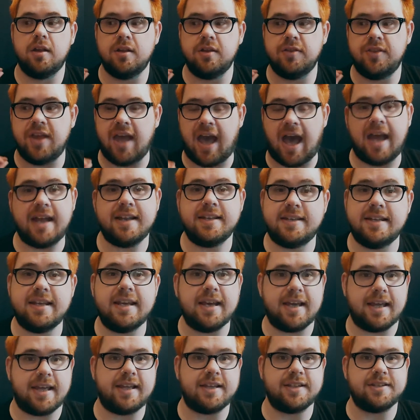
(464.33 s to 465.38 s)
The
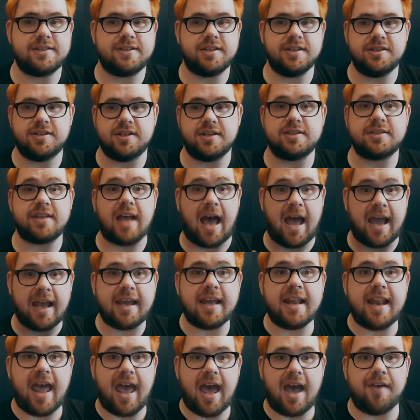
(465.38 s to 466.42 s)
idea is to just, I
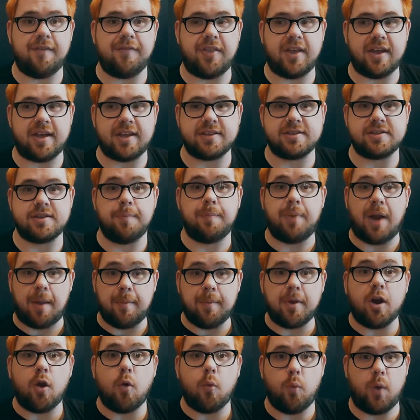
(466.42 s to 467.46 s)
can have this, but
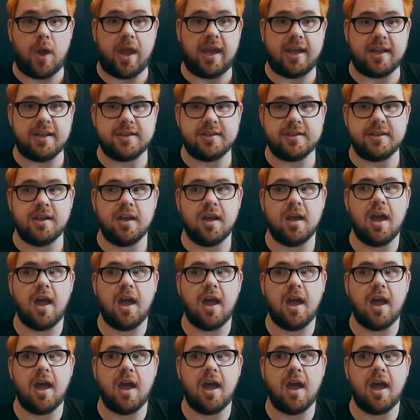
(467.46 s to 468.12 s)
I'm gonna wait.